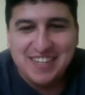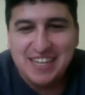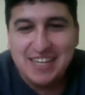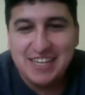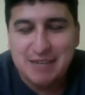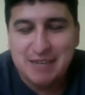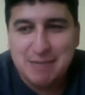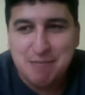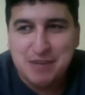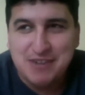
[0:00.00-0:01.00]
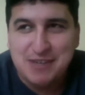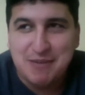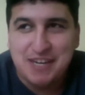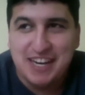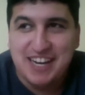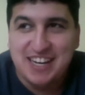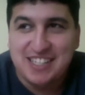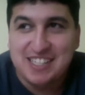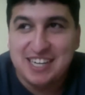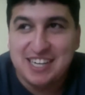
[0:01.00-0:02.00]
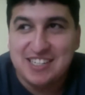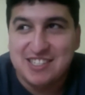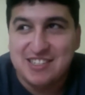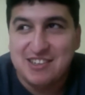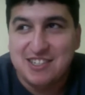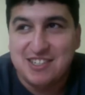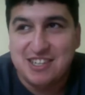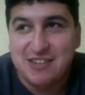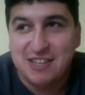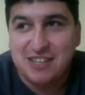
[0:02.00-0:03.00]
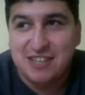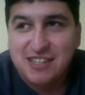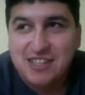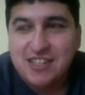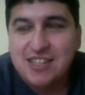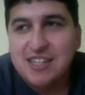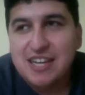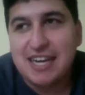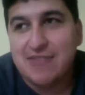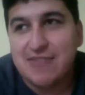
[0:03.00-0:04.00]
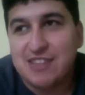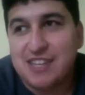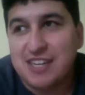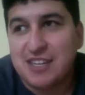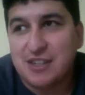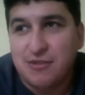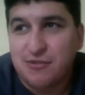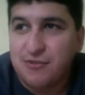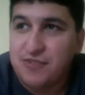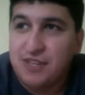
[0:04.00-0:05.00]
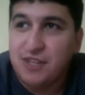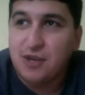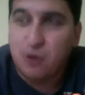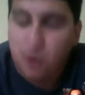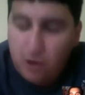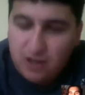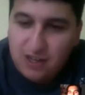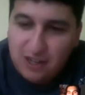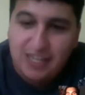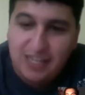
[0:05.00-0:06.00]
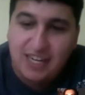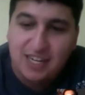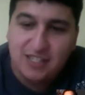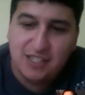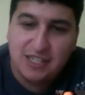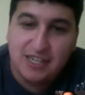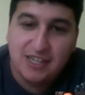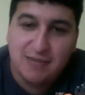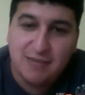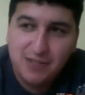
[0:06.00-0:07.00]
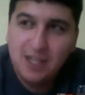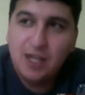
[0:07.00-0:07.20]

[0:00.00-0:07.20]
And him getting beamed up by aliens, I, I just started searing. I kept thinking of, you know, uh, Klingons kicking him up.